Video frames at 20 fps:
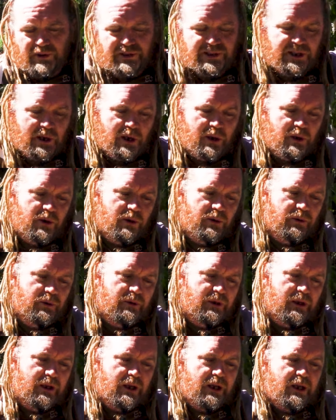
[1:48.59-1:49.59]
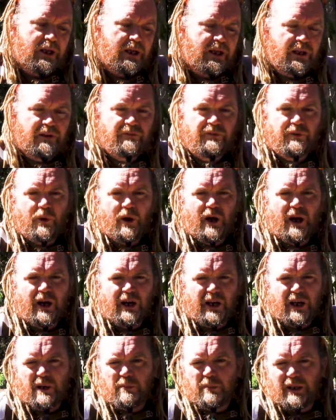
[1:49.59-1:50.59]
So if you are
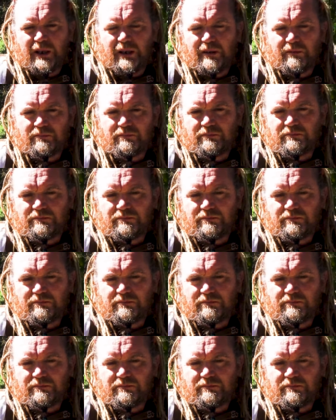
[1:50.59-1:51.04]
going to be